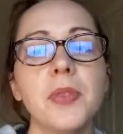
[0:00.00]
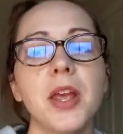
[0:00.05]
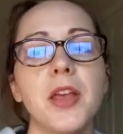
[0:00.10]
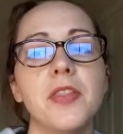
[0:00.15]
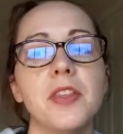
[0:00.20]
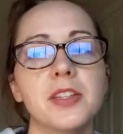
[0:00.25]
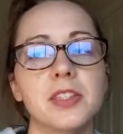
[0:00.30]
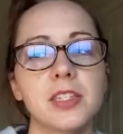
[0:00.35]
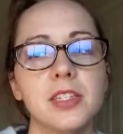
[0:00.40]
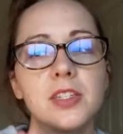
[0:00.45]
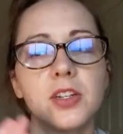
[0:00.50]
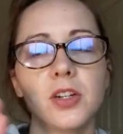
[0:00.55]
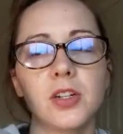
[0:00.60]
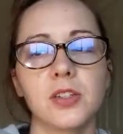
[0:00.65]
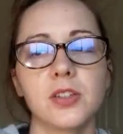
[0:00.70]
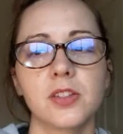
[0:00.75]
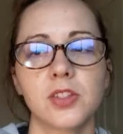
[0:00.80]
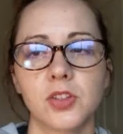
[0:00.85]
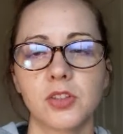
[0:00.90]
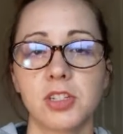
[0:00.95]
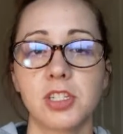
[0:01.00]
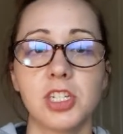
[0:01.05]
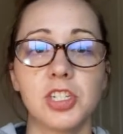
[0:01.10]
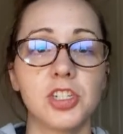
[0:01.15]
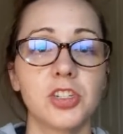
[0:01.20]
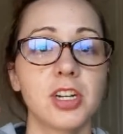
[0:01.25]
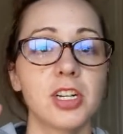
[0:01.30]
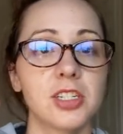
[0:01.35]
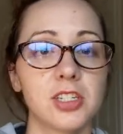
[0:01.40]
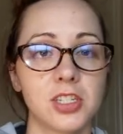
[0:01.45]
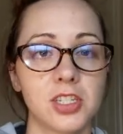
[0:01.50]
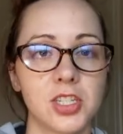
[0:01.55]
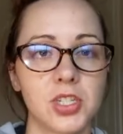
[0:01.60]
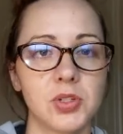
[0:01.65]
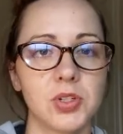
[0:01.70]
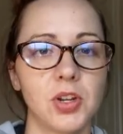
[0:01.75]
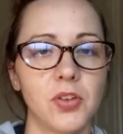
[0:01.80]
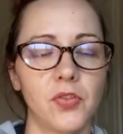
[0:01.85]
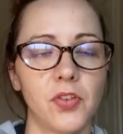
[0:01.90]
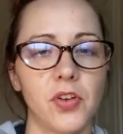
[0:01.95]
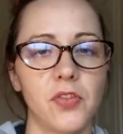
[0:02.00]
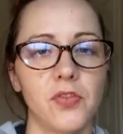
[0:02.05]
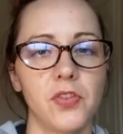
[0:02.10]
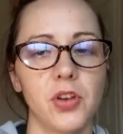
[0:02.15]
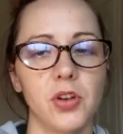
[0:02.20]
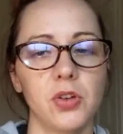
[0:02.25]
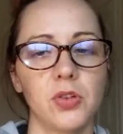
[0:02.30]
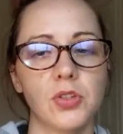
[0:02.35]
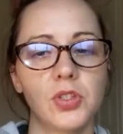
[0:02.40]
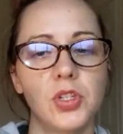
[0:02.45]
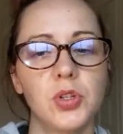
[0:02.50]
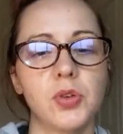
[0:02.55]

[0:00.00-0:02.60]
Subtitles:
And this is, so the teacher has two different views.